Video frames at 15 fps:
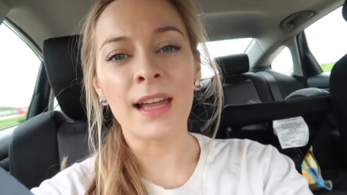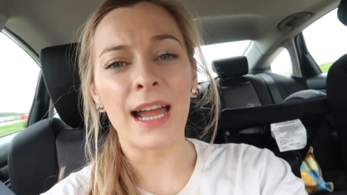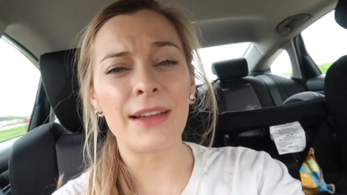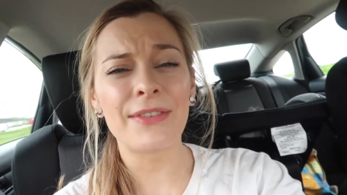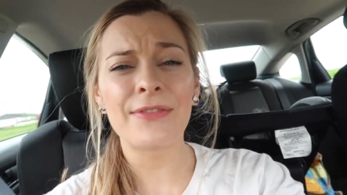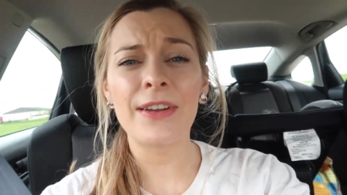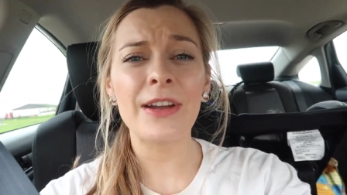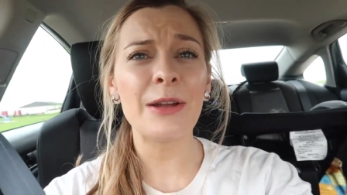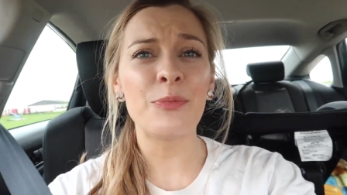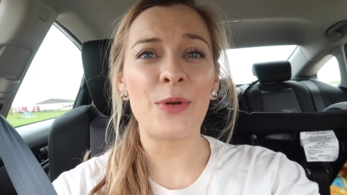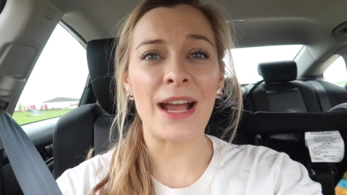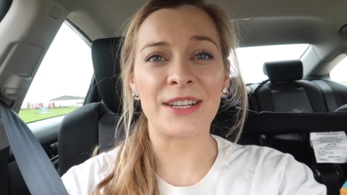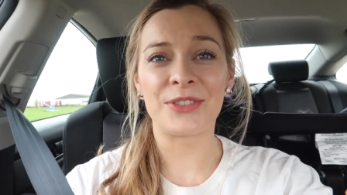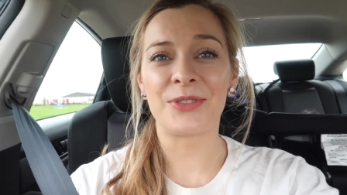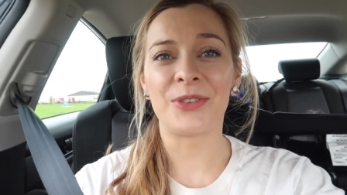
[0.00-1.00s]
I have a very
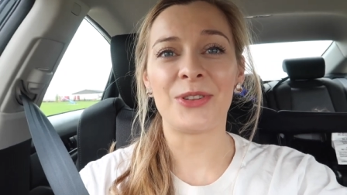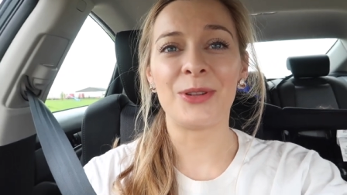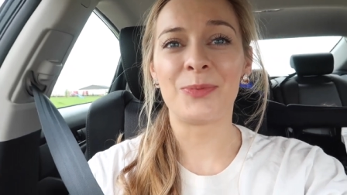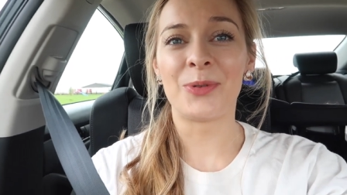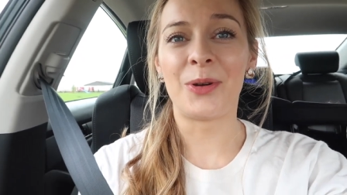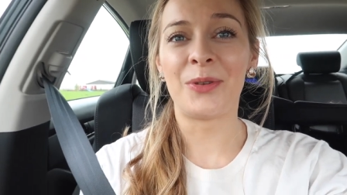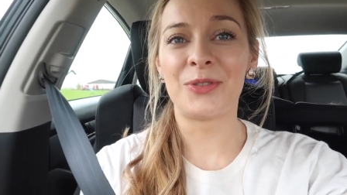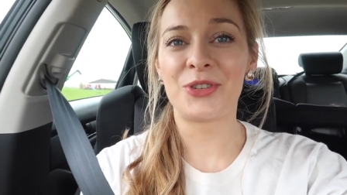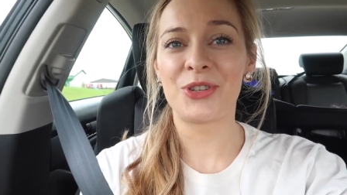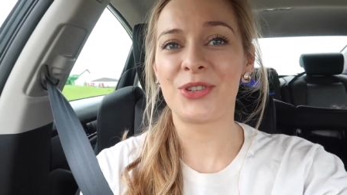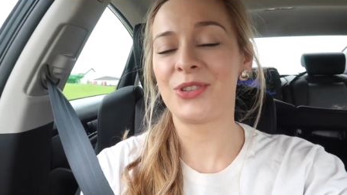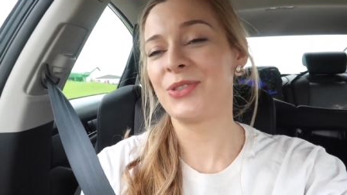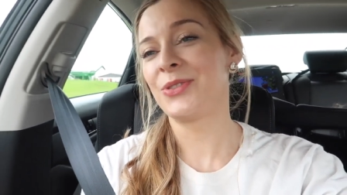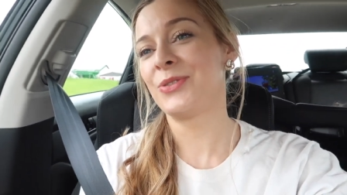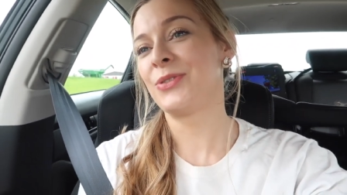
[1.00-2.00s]
practical approach
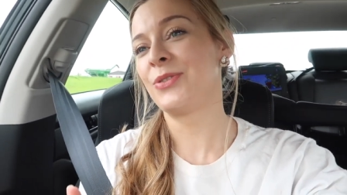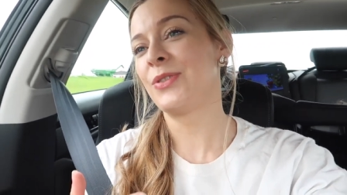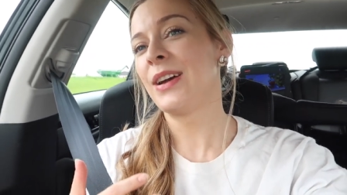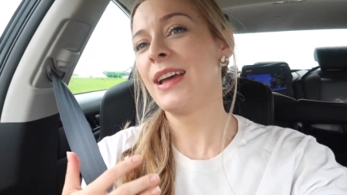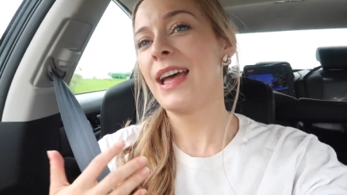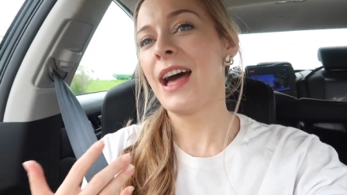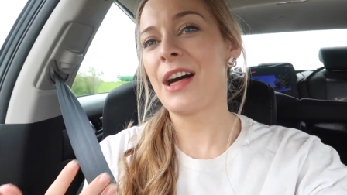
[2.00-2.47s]
to